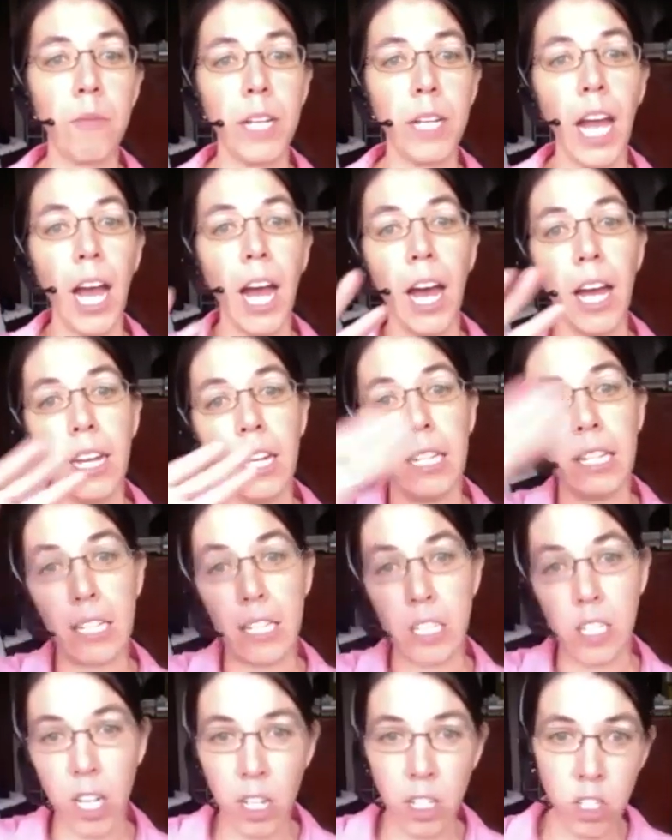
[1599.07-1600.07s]
We had an
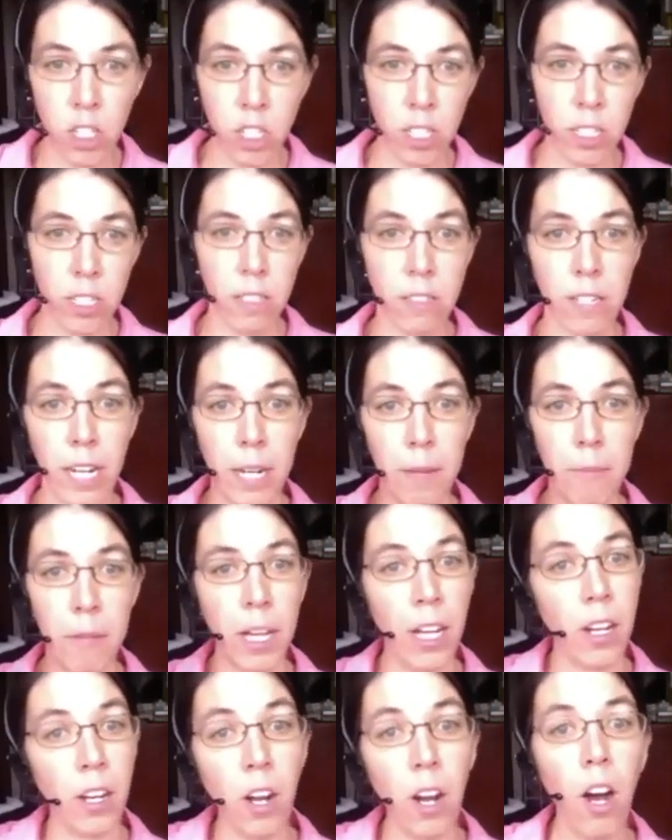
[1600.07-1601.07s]
intention
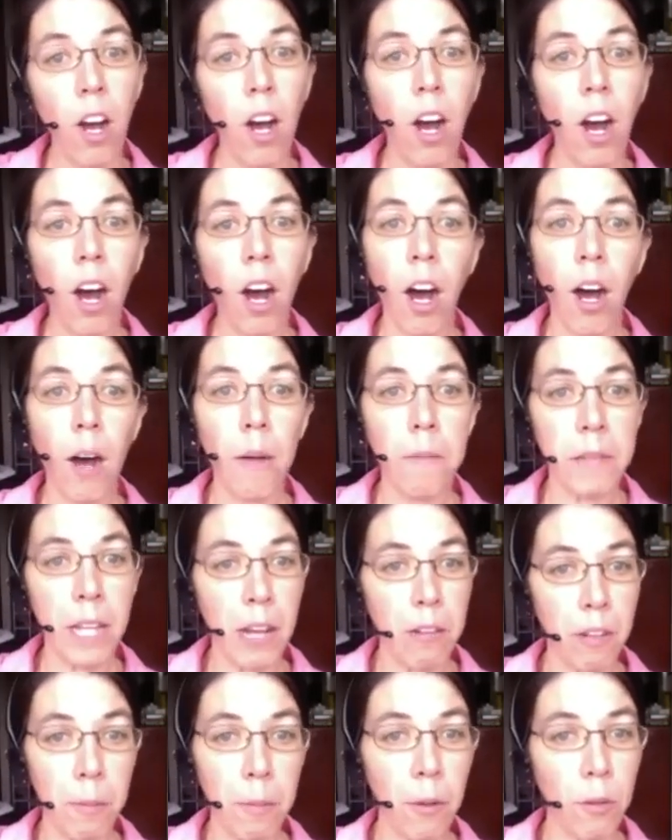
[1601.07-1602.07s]
statement
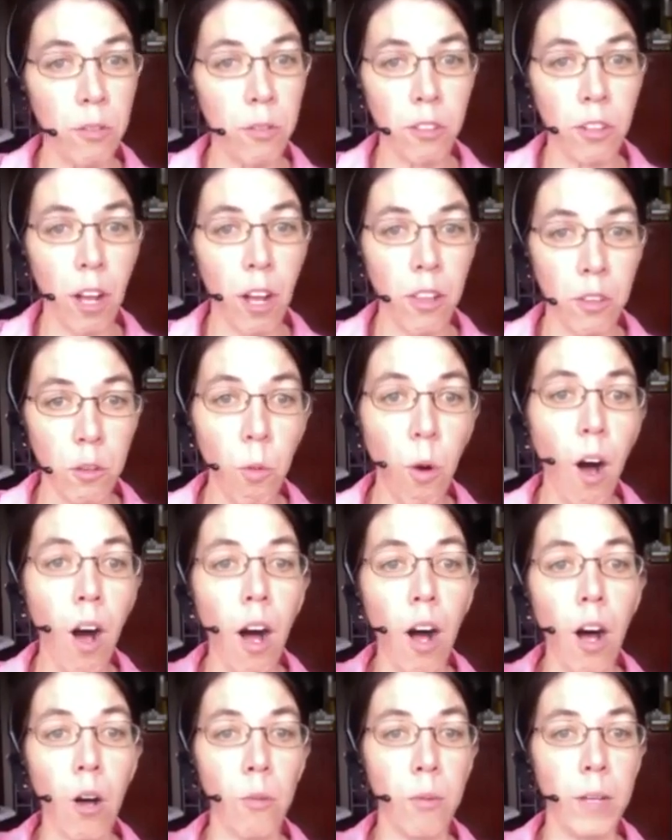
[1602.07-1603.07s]
that we posted on the
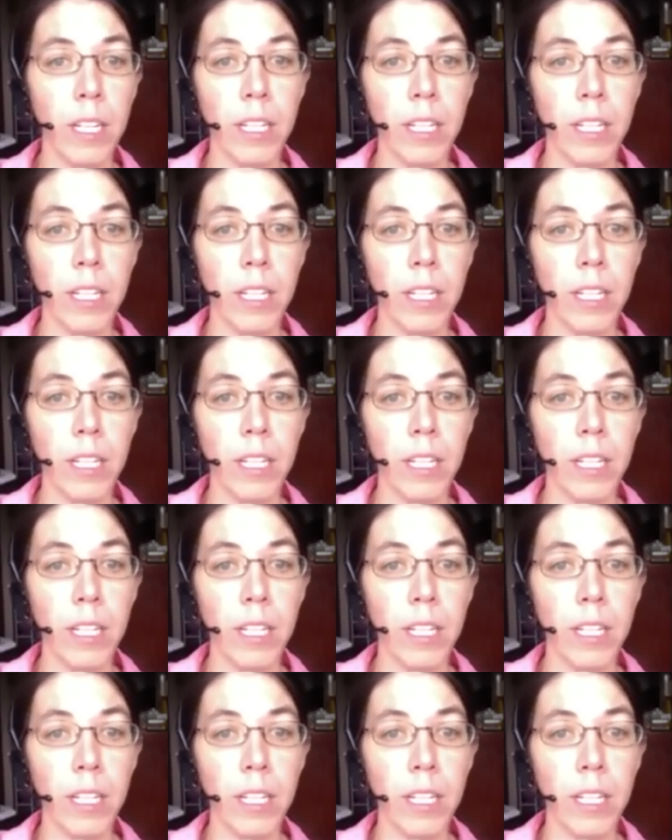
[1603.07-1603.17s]
wall.